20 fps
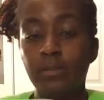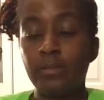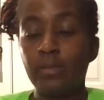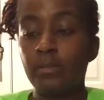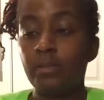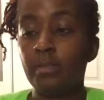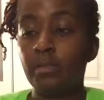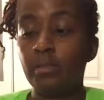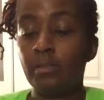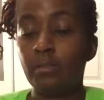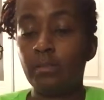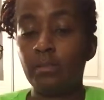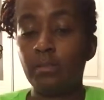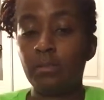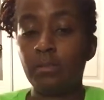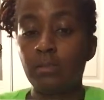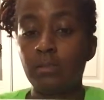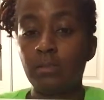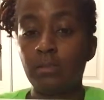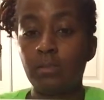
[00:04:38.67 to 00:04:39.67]
And
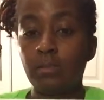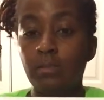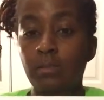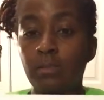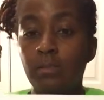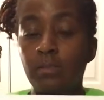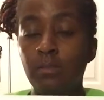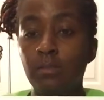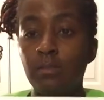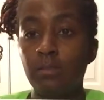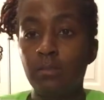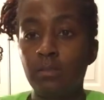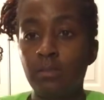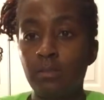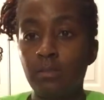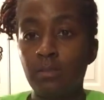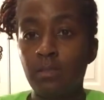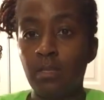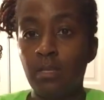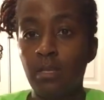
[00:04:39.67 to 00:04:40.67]
this is
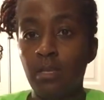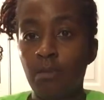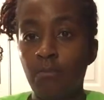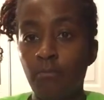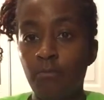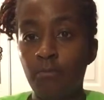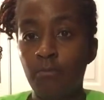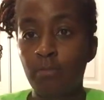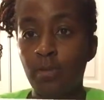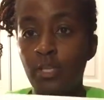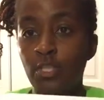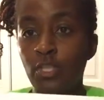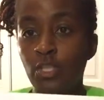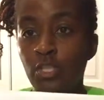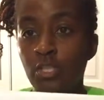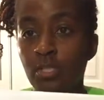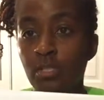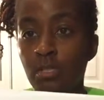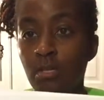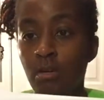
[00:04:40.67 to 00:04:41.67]
the
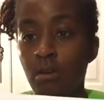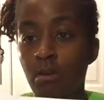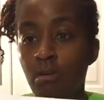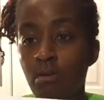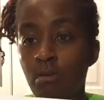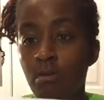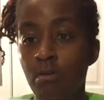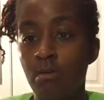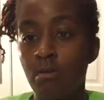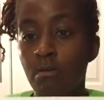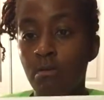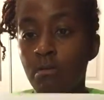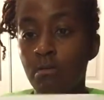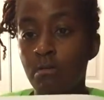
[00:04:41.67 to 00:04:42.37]
information card.